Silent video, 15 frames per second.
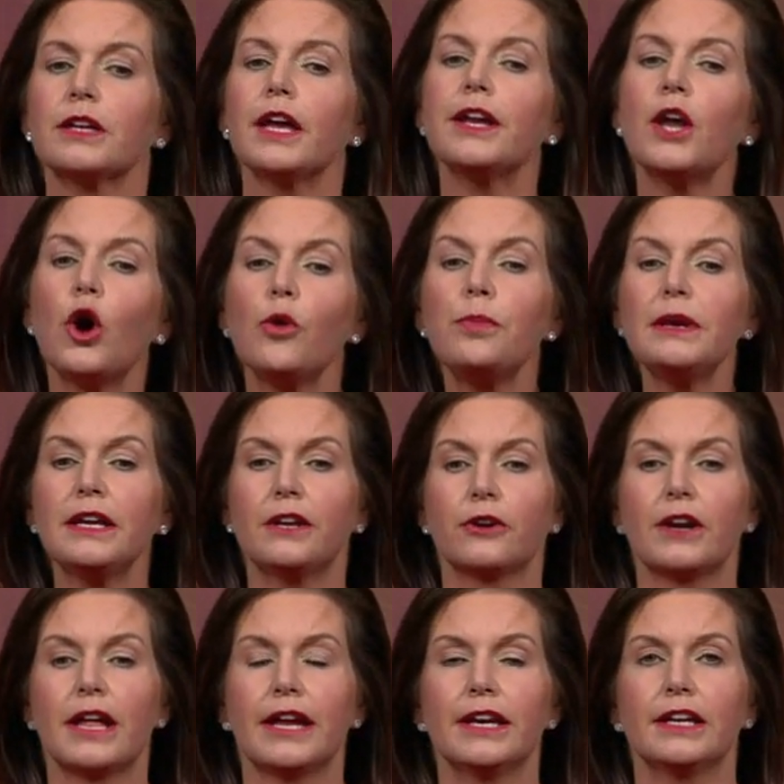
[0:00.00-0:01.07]
An open
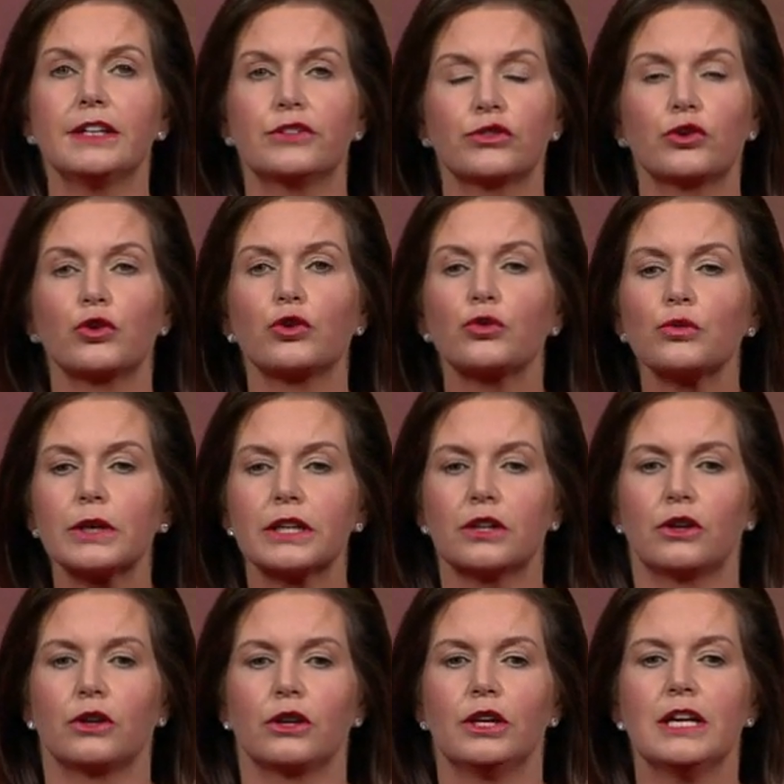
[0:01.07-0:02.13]
internet is
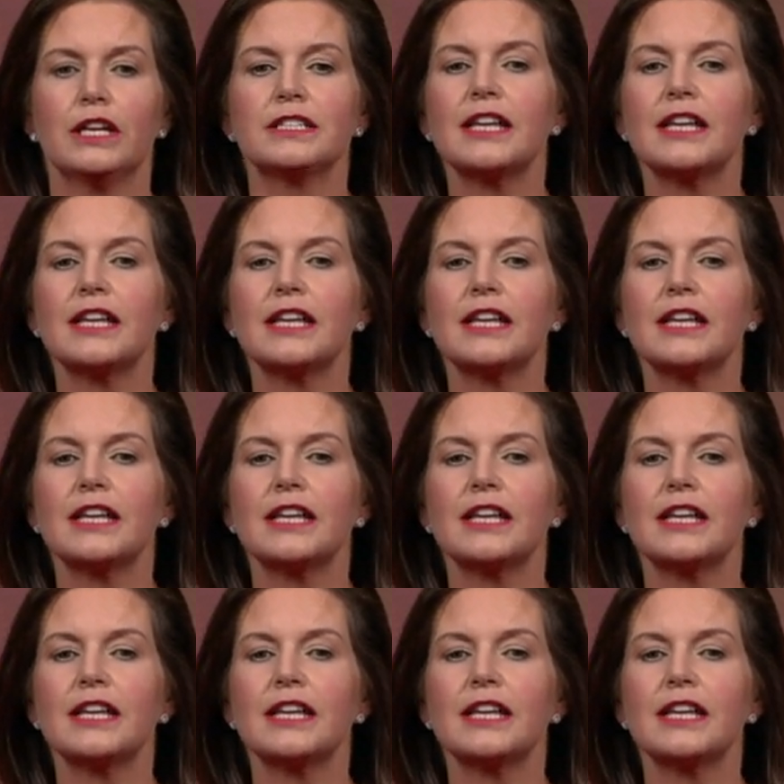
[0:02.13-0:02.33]
critical